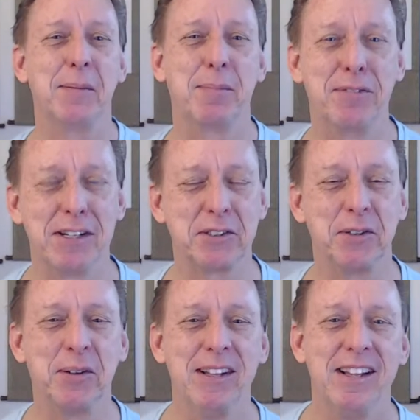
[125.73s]

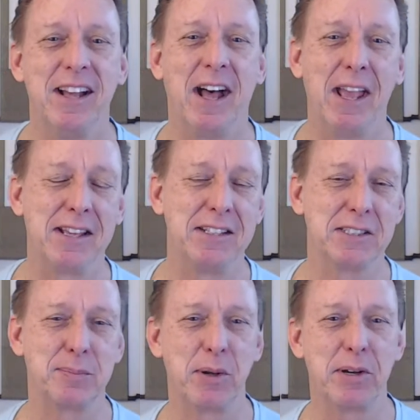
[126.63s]
professional, I can
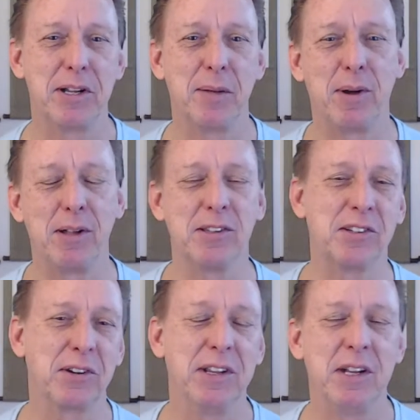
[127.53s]
just put it up on the
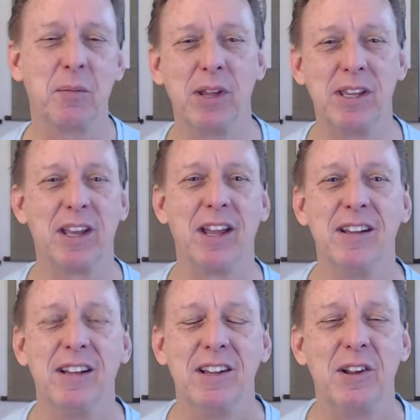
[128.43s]
screen and we can
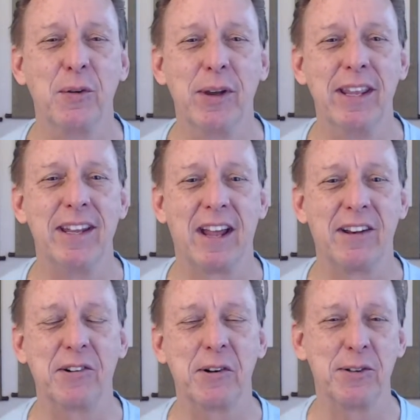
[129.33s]
read and
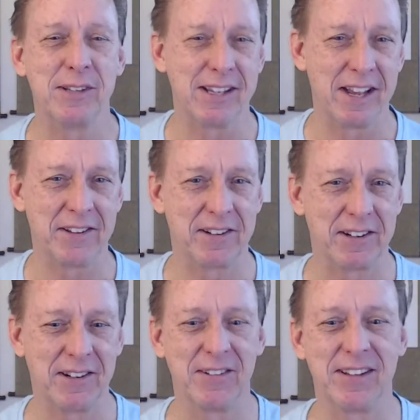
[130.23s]
grow together
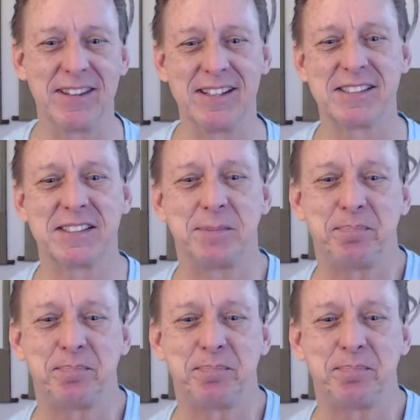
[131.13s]
with this.